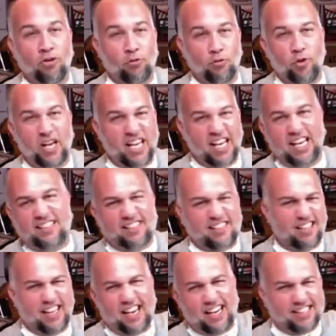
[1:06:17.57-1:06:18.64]
we can get to
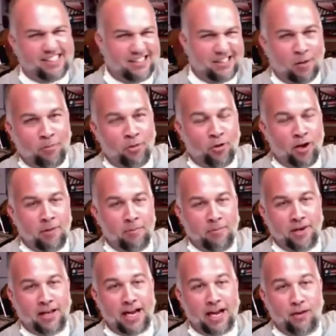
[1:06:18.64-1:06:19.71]
that at some point,
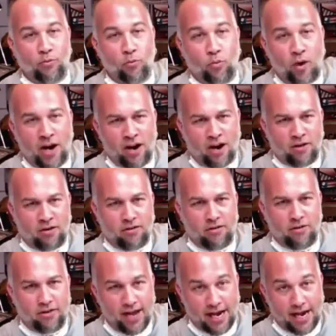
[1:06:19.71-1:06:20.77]
but I wear
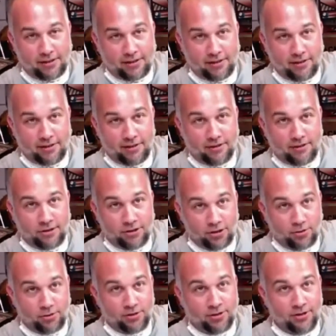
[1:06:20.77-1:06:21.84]
that
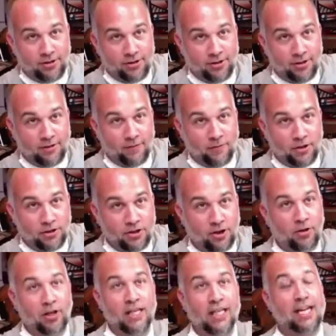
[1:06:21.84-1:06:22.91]
suit.
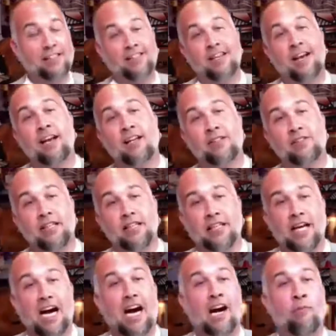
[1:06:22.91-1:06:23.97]
So it's not as
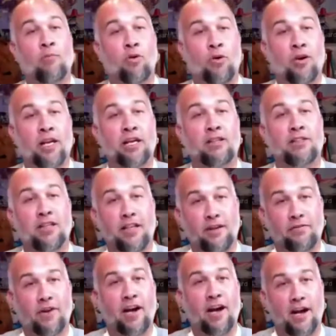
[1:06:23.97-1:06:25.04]
like I'm more into
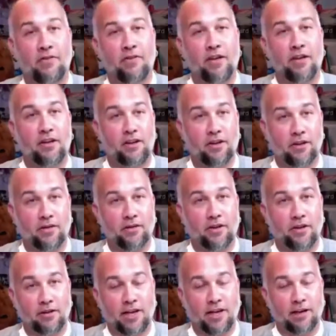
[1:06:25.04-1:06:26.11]
if I had the
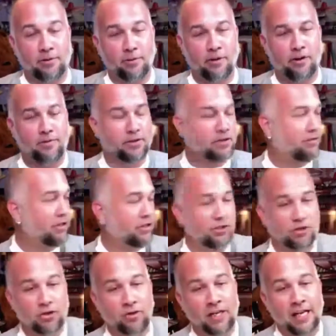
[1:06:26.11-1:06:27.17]
the Captain America First Avenger
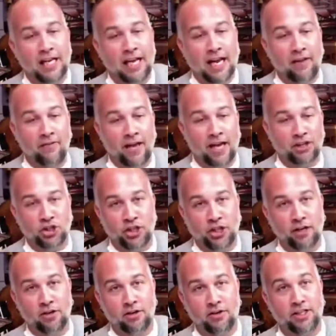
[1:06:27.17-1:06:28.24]
shoot, and that
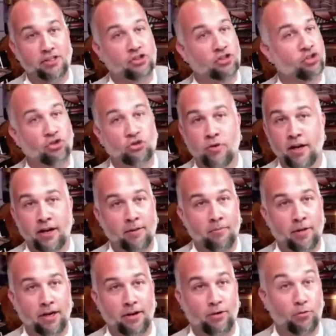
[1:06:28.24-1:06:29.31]
shield is straight up
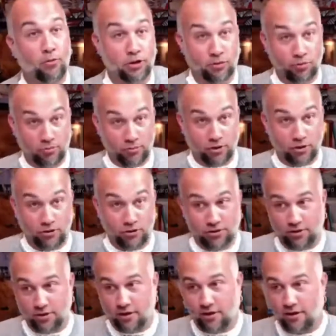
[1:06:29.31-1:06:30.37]
metal, which you
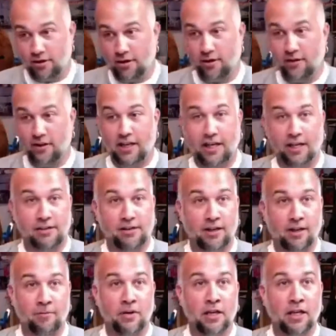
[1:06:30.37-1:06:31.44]
saw on the last
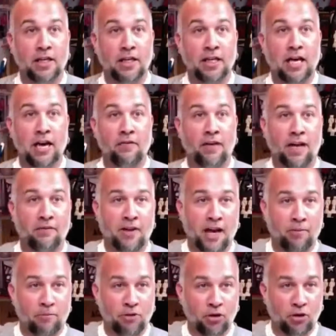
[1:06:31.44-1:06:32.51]
time. And then I've
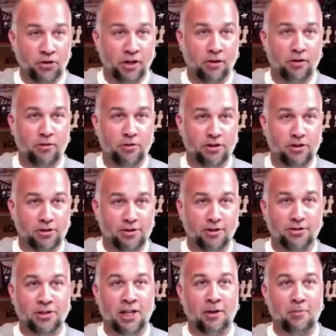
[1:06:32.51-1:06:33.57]
got Mjolnir, which is
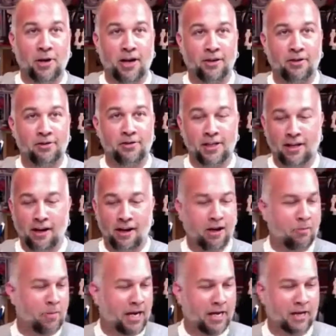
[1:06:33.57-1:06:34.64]
13 pounds, and Iron
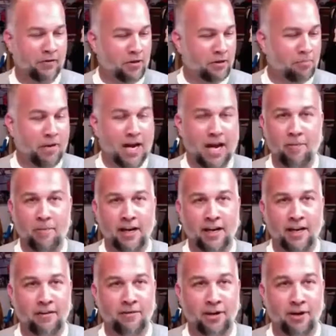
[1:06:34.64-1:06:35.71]
Man, and there's Batman
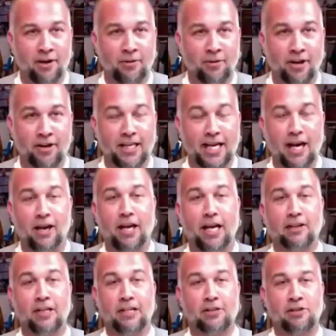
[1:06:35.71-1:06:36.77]
and everything all around it. Yeah,
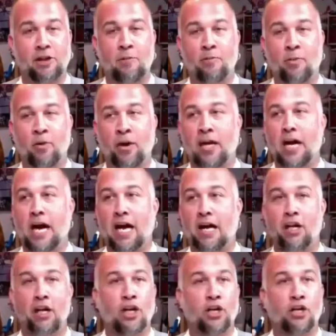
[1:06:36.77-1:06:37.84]
at some point,
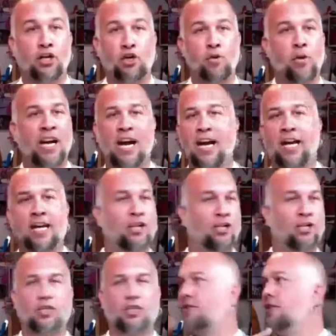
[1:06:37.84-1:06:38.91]
you and I can
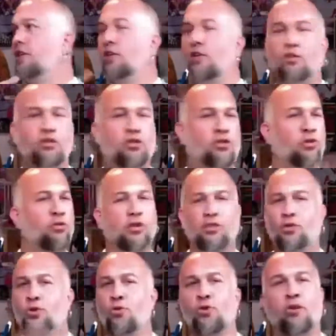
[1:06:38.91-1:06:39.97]
just do the
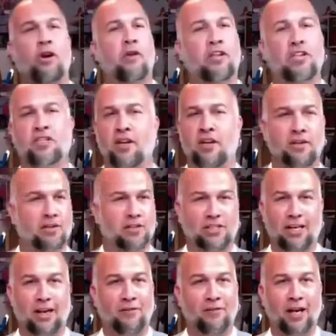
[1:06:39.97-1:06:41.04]
tour of each other's
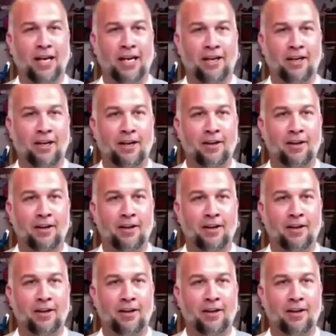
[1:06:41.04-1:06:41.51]
stuff, and